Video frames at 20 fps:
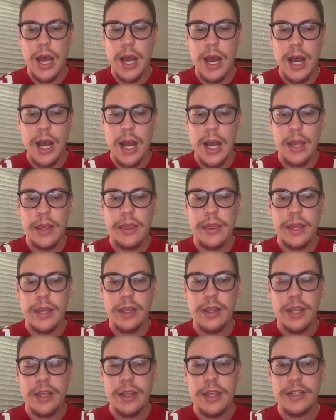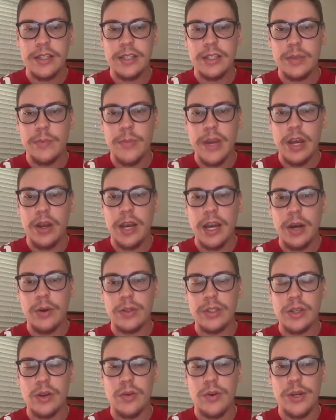I think that this is about how it's
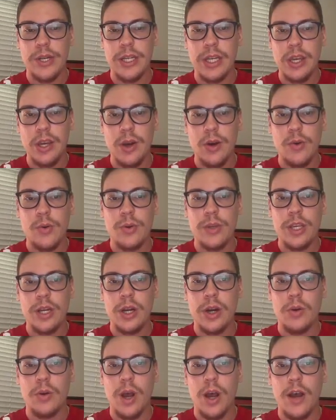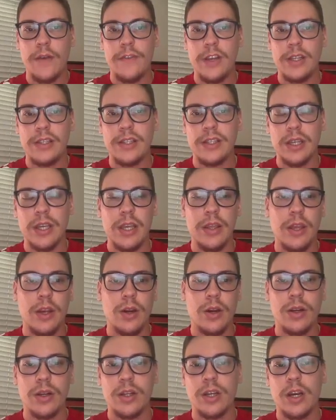going to go. You know, obviously there
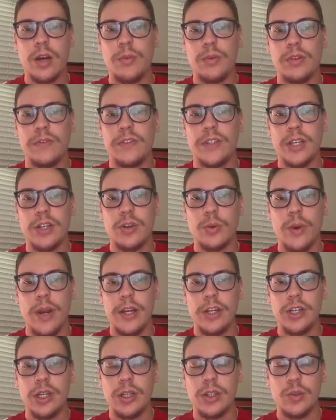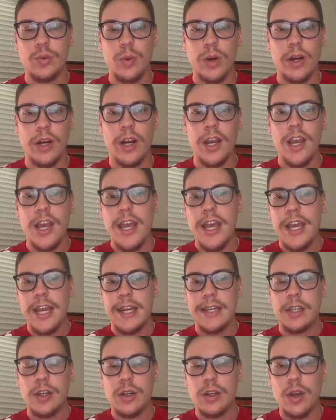are a couple of situations where
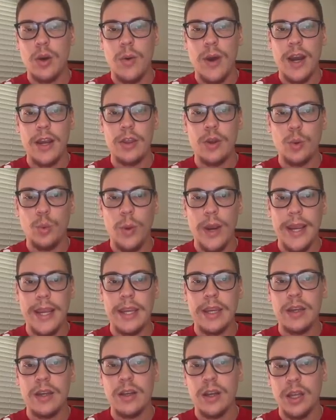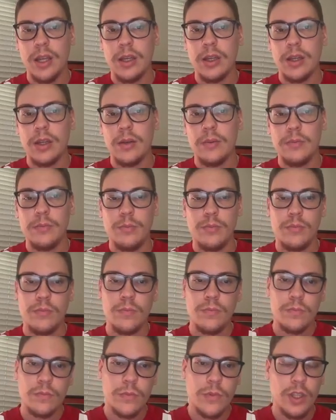it could go either way.
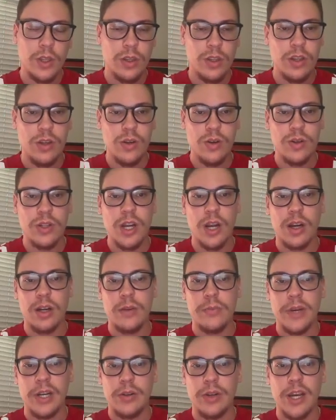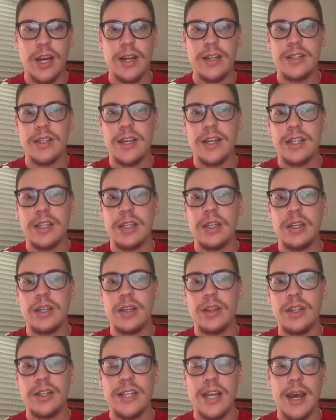You're talking about guys like
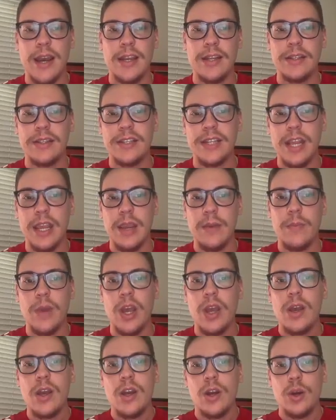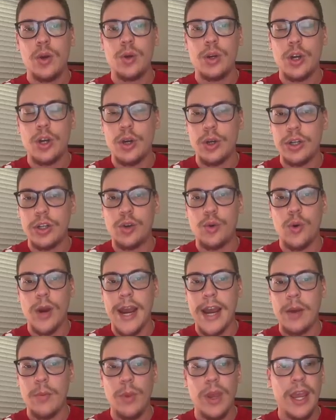the Titans team who could
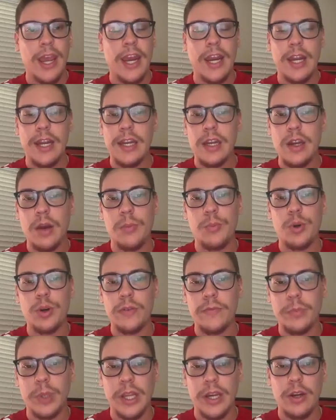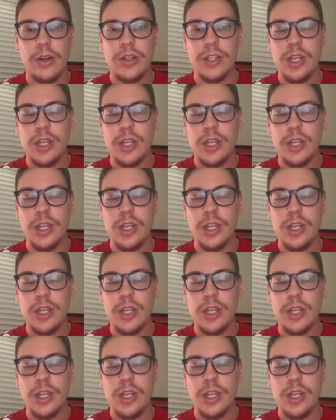grab any number of players.